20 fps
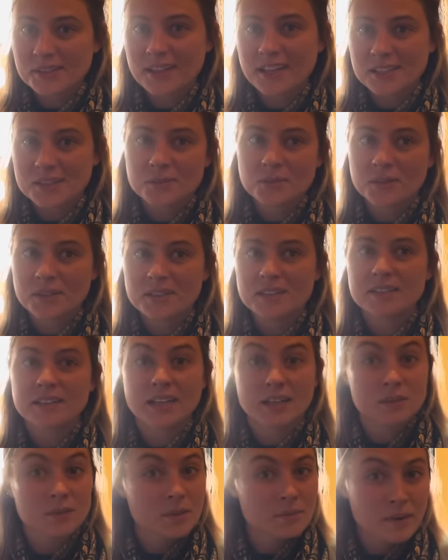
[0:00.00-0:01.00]
That's what
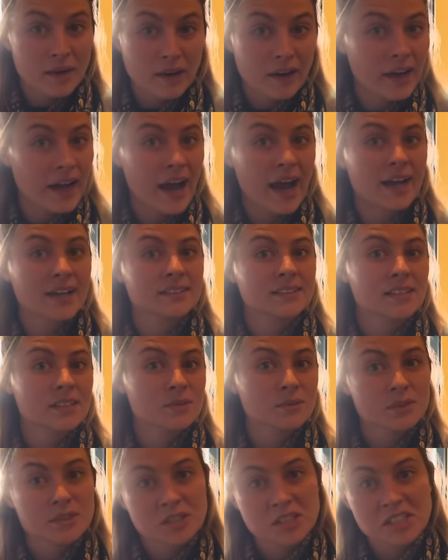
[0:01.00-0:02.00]
Mary asks. That's
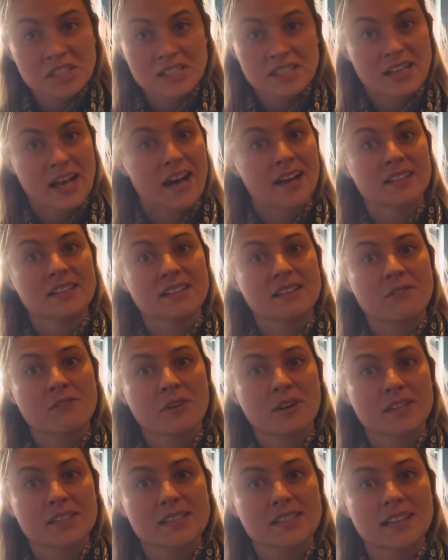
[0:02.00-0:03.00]
what Jesus asks of
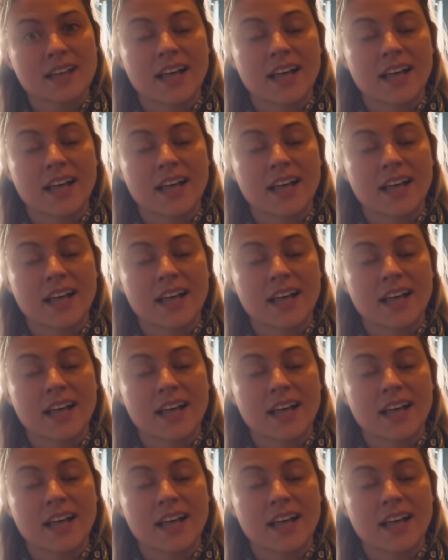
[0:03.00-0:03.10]
us.